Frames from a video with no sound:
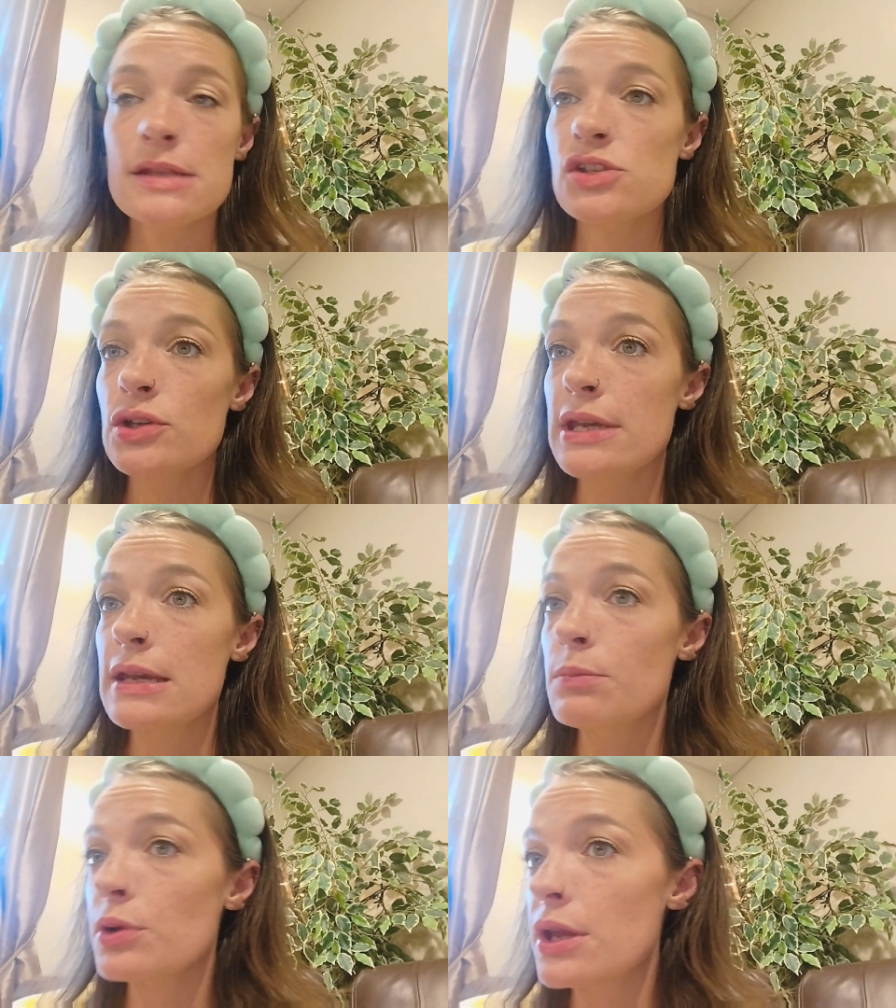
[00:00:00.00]
it's
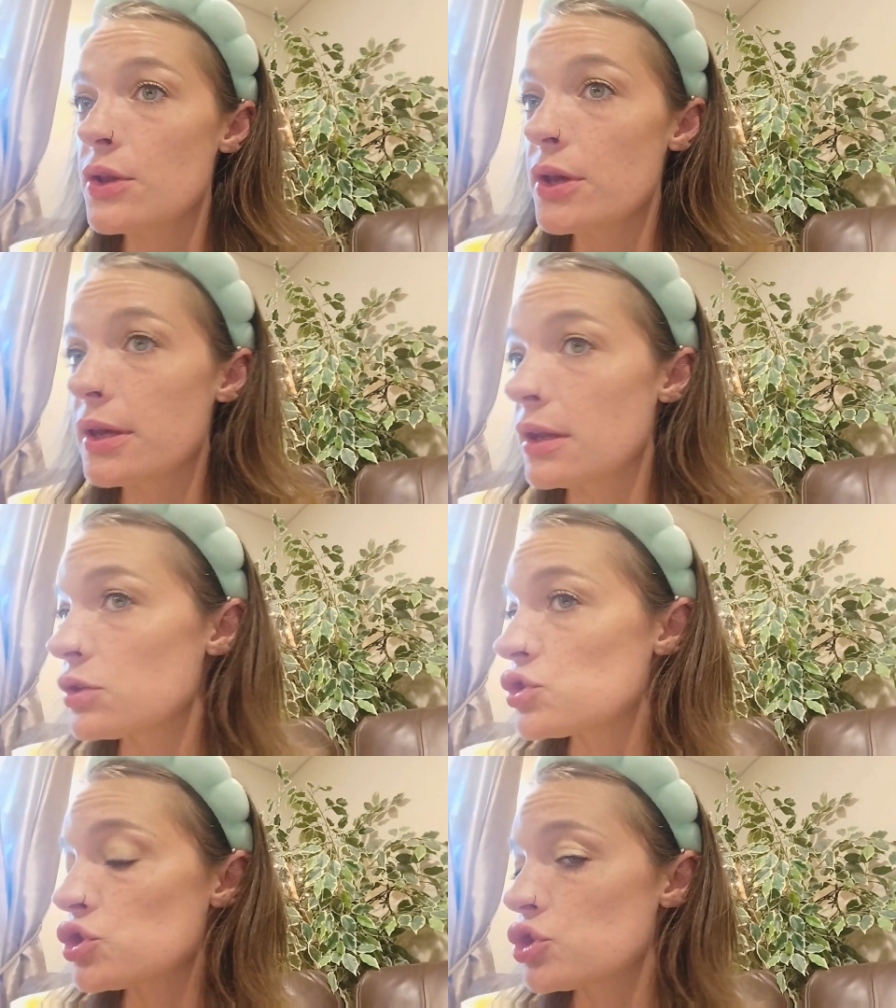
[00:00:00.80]
looking pretty
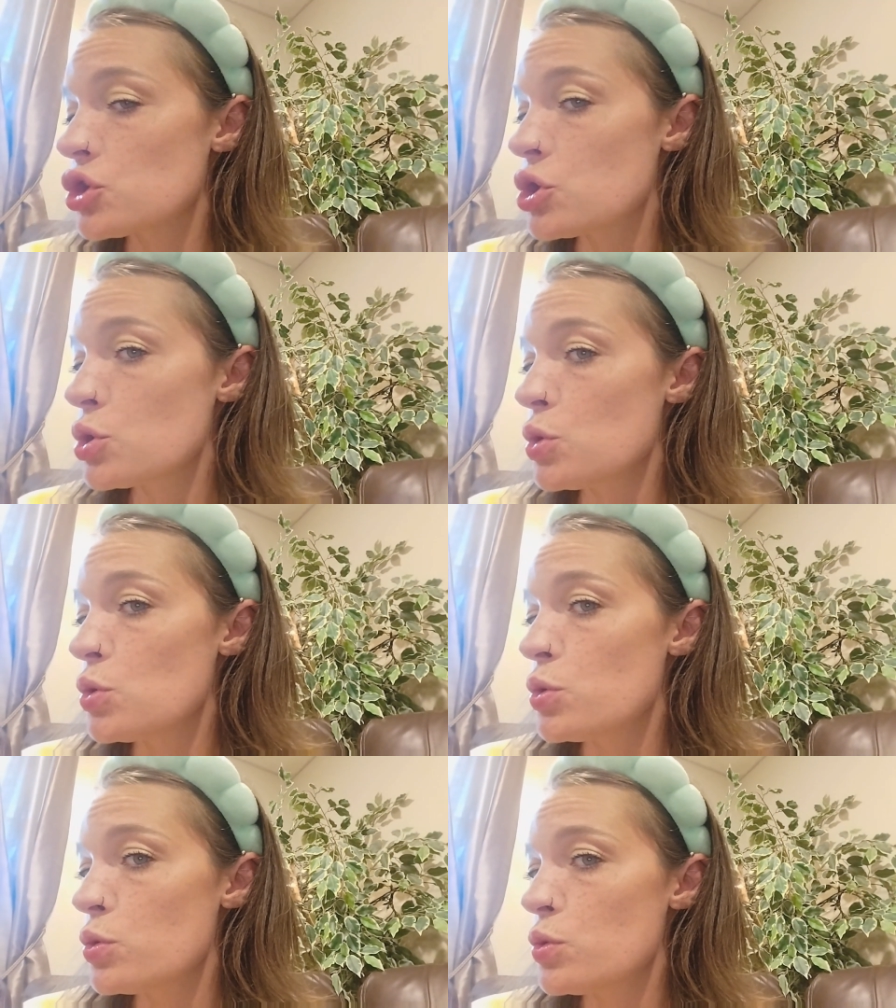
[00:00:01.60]
good.
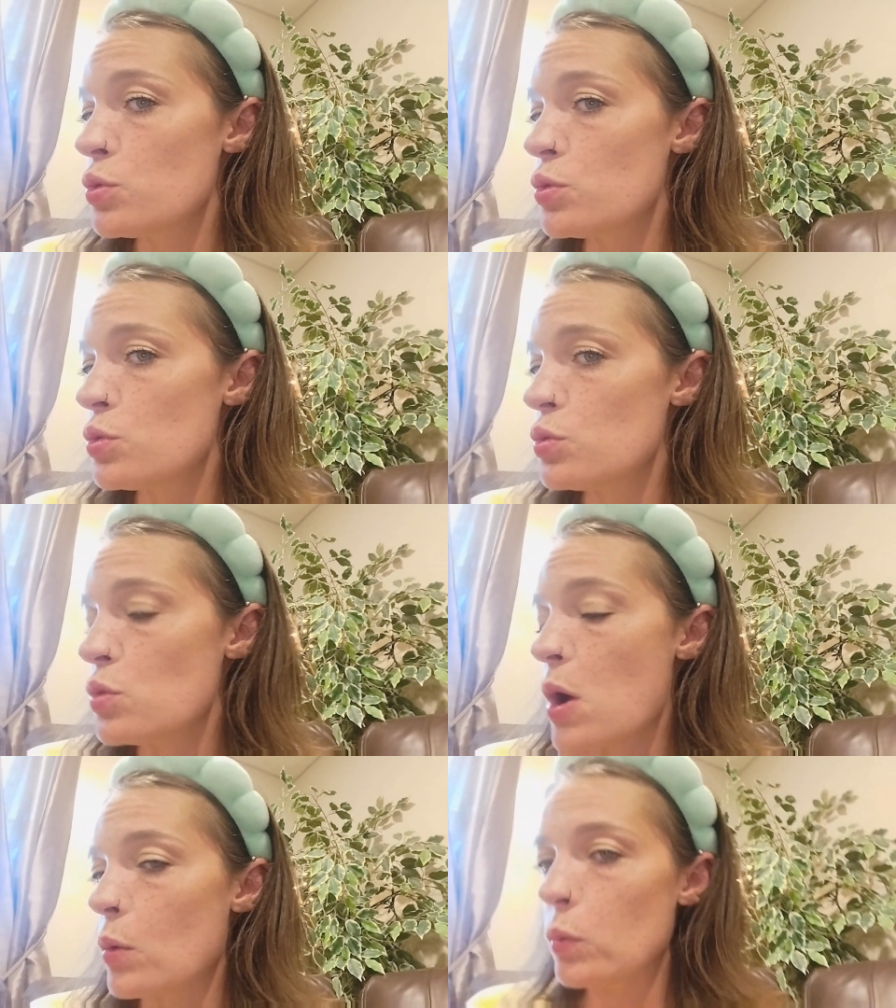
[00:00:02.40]
So